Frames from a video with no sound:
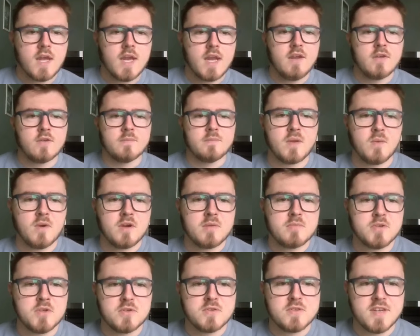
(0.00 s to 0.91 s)
Hello and
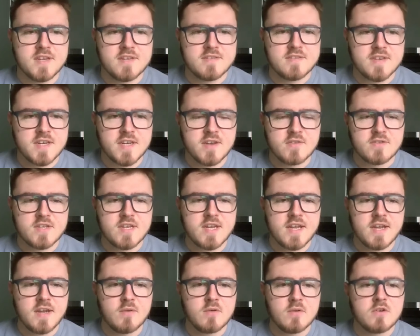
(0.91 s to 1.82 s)
welcome to today's video.
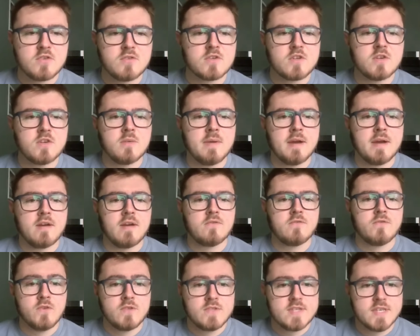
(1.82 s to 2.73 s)
Today I want to talk to you
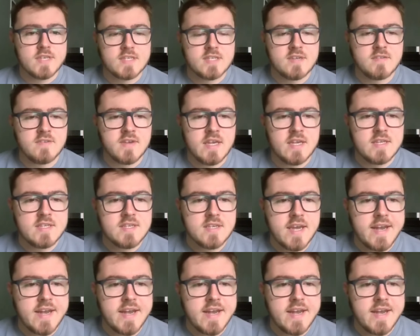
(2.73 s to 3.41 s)
about food sensitivities